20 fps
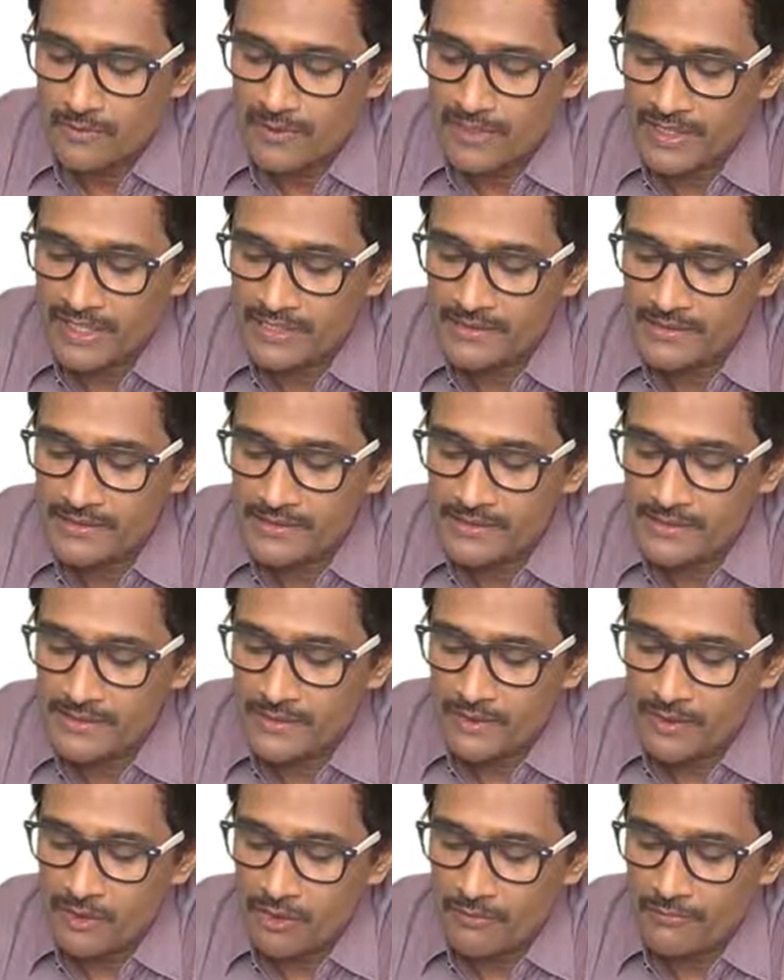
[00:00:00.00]
Yes,
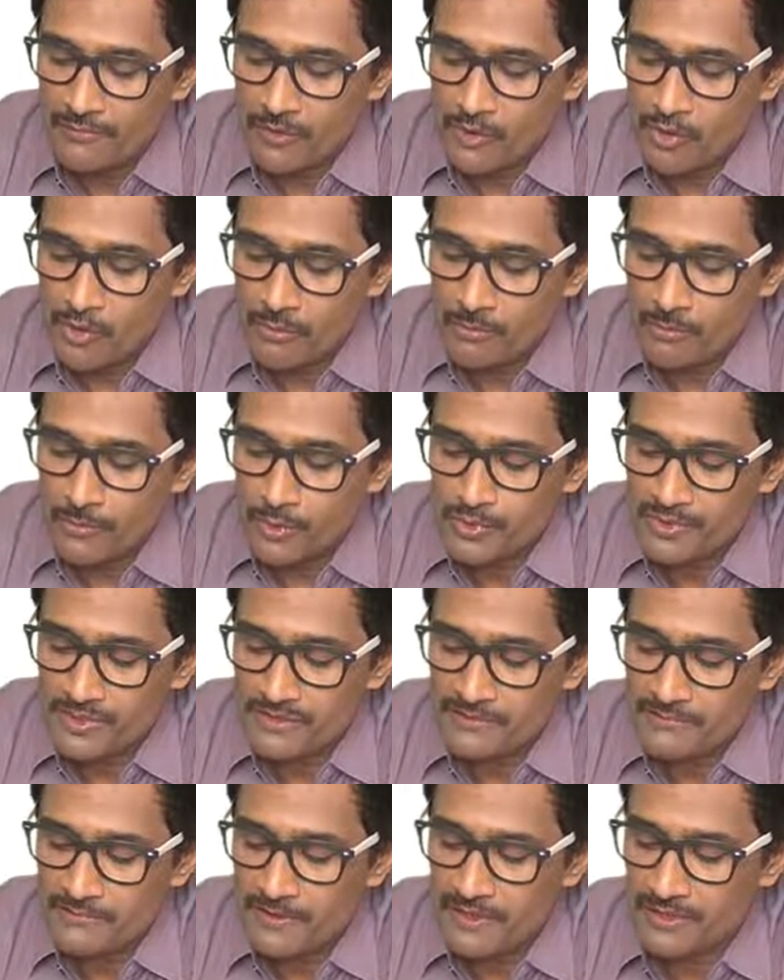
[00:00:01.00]
of a
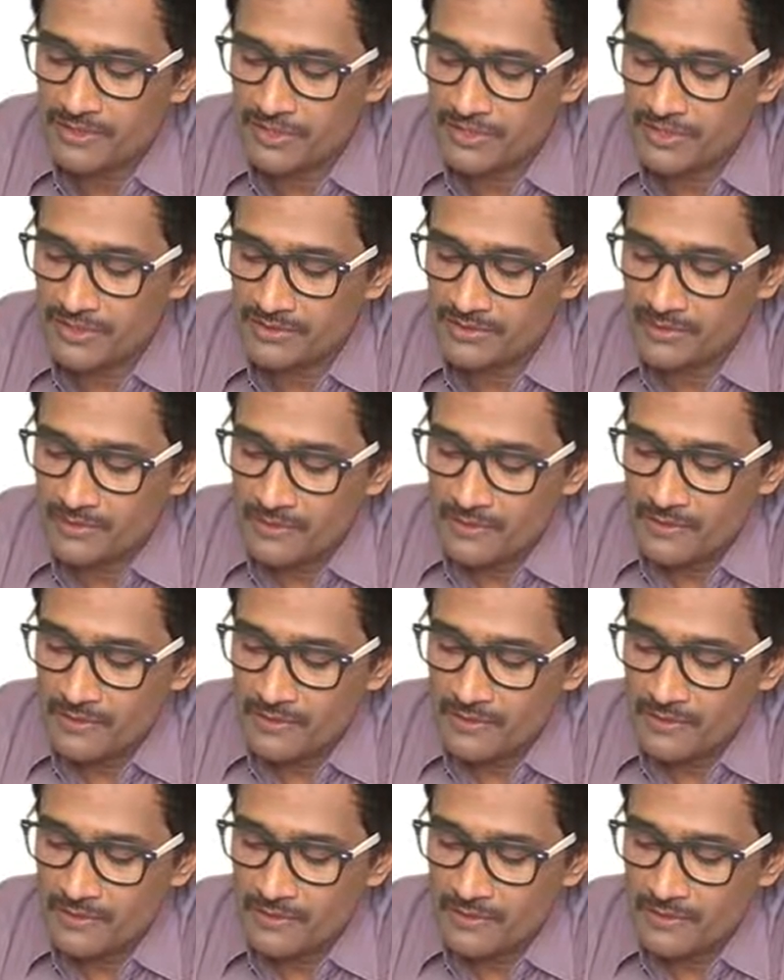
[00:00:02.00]
composite function,